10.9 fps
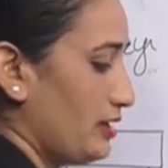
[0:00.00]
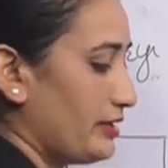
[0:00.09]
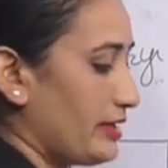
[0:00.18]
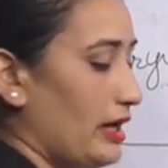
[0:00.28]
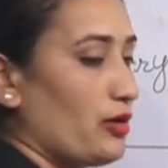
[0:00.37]

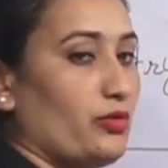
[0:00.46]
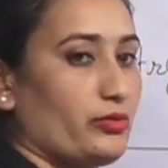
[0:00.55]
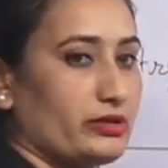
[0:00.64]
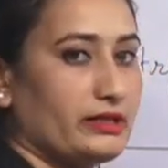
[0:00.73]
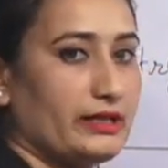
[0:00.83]
Now
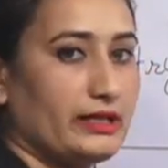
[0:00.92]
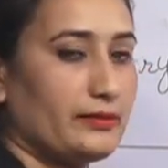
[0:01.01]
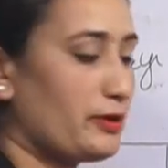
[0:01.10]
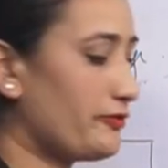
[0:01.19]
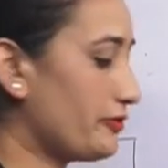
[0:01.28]
with the
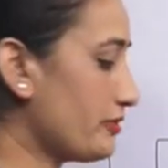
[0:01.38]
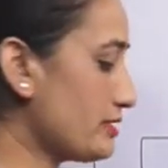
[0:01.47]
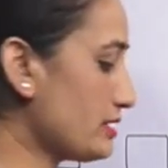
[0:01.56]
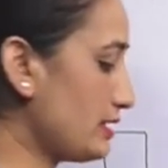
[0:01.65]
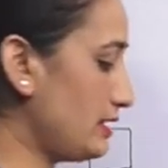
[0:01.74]
help of your
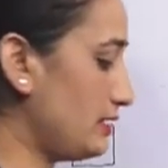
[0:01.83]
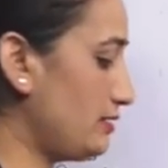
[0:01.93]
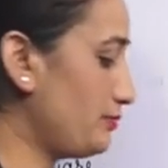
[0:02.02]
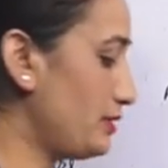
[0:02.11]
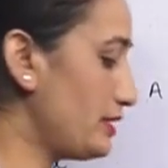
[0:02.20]

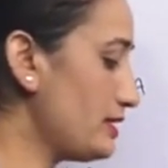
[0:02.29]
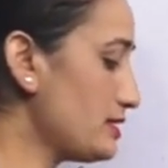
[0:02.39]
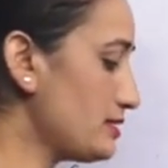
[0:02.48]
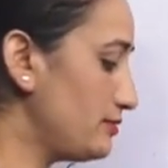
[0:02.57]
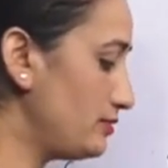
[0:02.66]
skill,
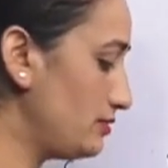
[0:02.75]
please,